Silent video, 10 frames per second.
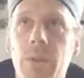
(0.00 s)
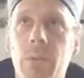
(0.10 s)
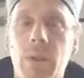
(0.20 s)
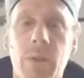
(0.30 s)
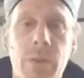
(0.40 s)
the
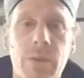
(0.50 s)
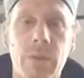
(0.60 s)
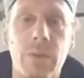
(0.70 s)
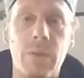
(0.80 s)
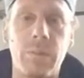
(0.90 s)
real effort
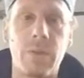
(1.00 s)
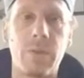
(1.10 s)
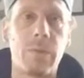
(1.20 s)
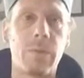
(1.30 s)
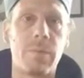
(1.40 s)
in.
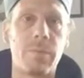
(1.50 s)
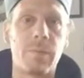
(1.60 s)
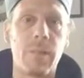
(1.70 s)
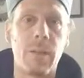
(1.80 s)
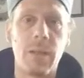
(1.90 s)
So,
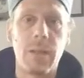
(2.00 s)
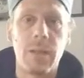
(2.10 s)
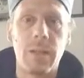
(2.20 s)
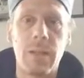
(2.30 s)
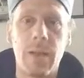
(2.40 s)

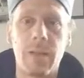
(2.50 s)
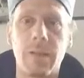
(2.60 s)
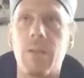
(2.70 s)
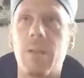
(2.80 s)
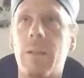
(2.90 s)
yeah,
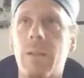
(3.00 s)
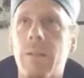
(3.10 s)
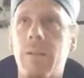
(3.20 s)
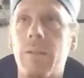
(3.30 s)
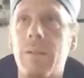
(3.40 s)
now I get
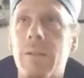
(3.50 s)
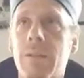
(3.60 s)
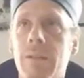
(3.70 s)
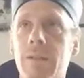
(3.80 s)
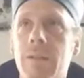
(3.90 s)
some
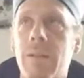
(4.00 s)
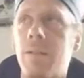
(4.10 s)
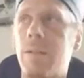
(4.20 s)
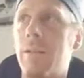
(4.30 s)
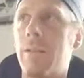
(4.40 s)
visitors,
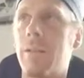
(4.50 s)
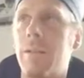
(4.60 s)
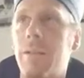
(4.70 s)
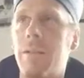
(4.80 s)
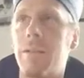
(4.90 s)
and
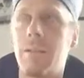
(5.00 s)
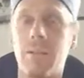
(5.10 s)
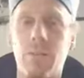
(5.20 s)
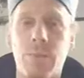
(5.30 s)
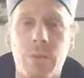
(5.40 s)

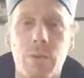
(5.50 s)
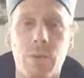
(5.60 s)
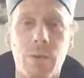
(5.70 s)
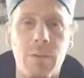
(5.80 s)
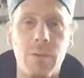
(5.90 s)
to make it
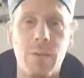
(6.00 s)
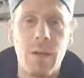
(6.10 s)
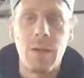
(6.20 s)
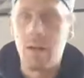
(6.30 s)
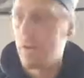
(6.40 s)
short,
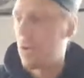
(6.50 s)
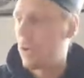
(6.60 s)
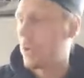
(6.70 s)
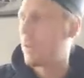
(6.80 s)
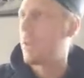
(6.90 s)

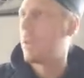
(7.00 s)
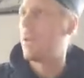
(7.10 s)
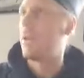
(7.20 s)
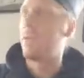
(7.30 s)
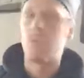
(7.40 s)
contact me
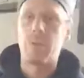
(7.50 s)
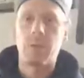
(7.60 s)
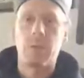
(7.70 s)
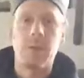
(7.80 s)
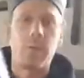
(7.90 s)
if you want
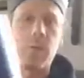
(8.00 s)
to get